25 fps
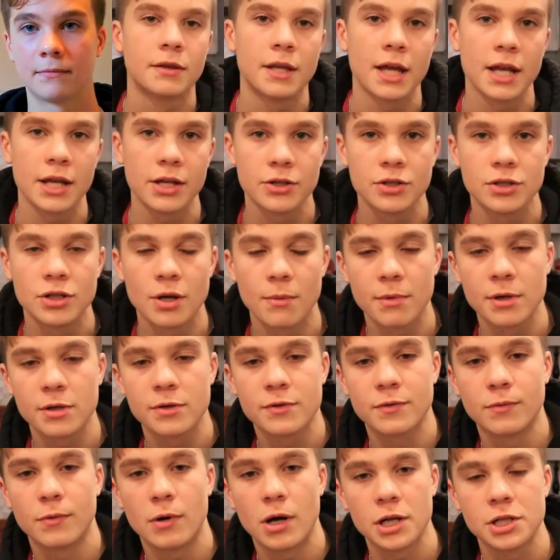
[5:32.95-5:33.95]
Thank you so much
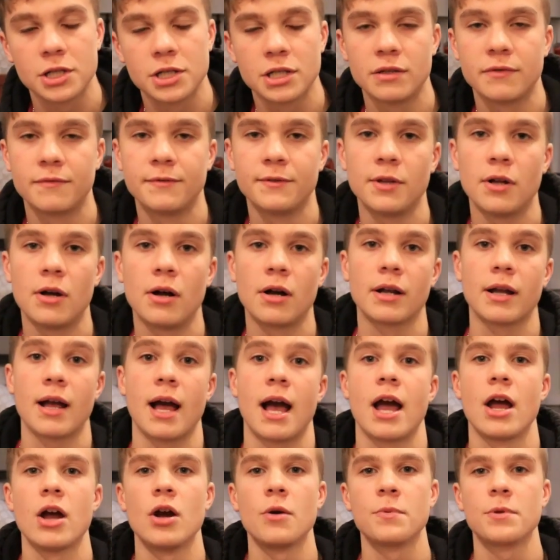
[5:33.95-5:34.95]
for watching the vlog.
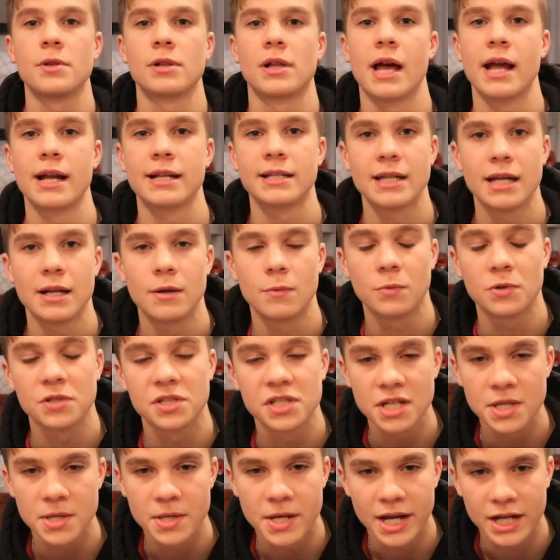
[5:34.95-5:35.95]
I hope you liked it. We'll
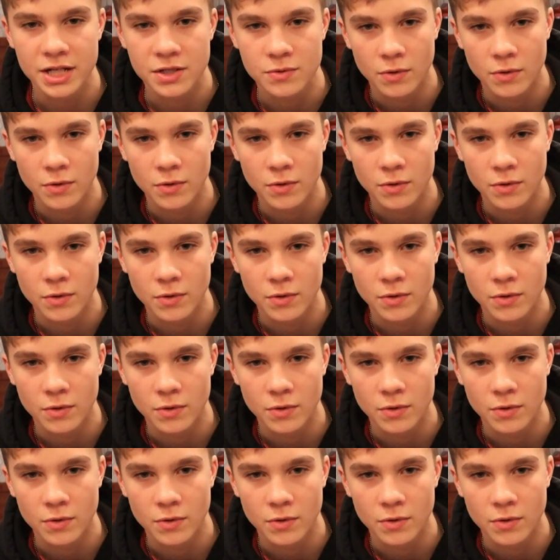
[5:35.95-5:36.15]
see you in the next